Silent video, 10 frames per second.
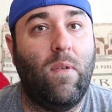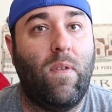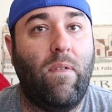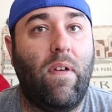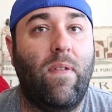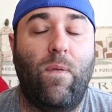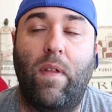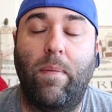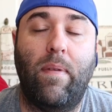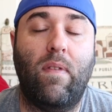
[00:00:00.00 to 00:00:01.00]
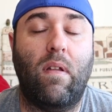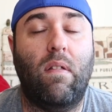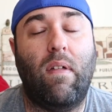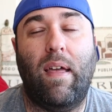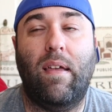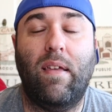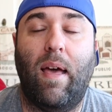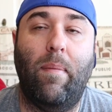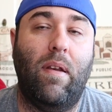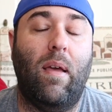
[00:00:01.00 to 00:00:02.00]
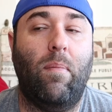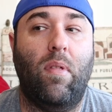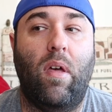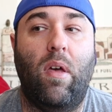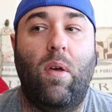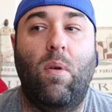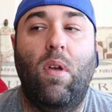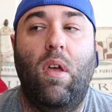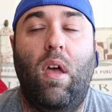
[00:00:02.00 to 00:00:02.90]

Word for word: So if you like this video, please go to like, comment down below.